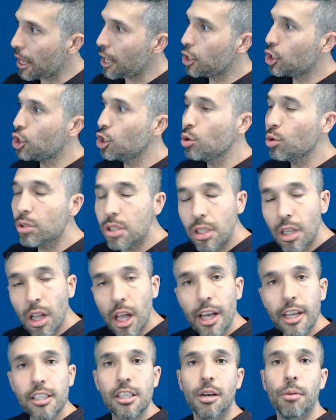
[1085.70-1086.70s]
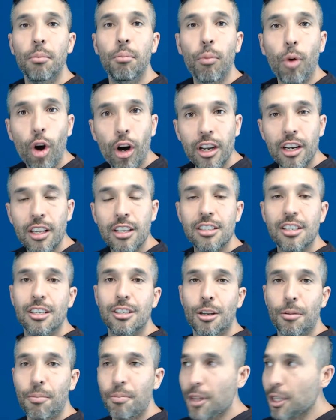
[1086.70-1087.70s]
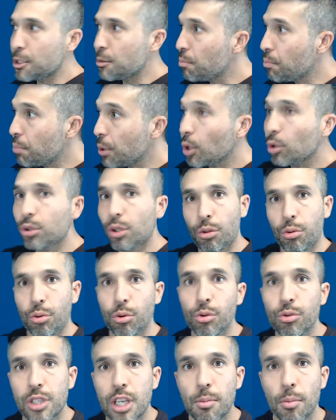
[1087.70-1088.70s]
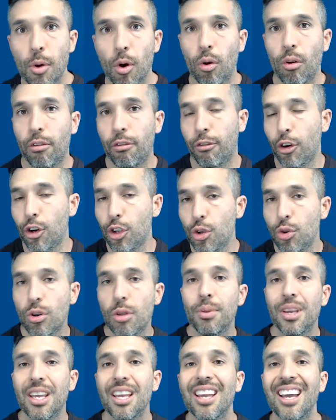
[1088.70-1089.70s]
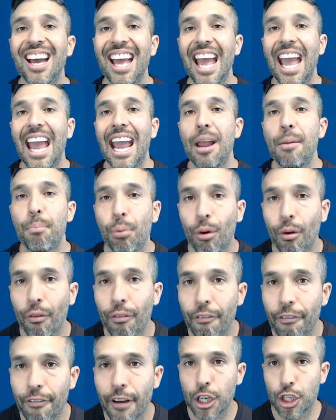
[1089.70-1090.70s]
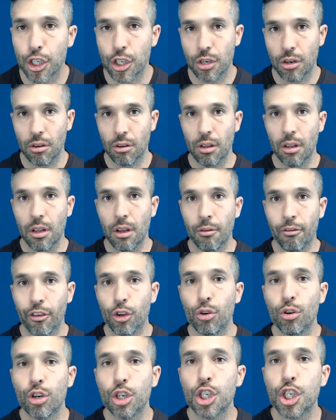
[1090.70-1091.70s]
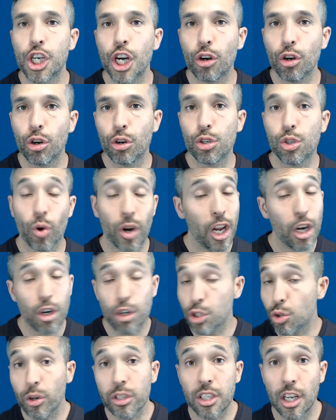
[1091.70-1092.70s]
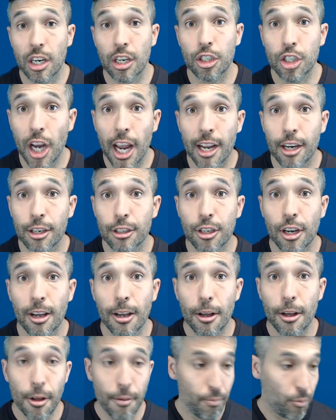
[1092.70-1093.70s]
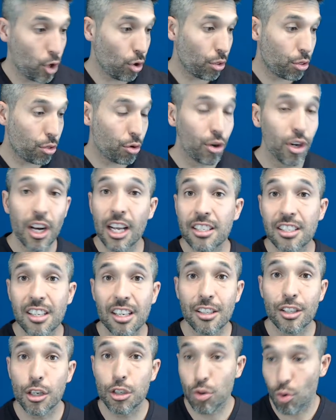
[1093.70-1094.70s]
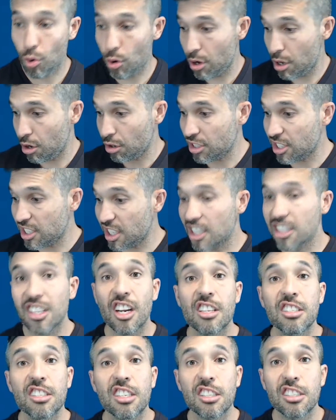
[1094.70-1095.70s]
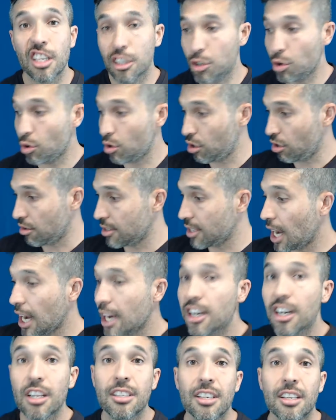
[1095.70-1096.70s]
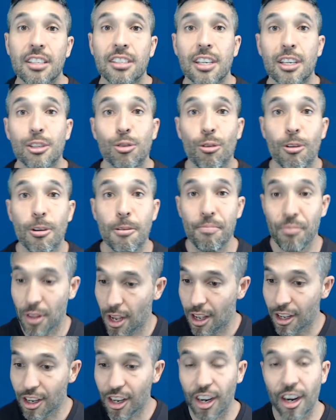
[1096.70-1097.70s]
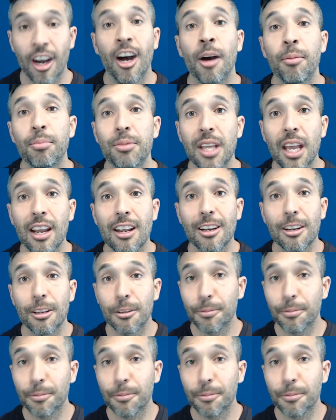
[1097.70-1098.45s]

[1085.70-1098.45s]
utilizing a marketing system that's built through Ximo for you to be a professional, for you to share your story. And your story is going to change. Your 30-day success story, your 60-day success story, your 90-day success story, get updated,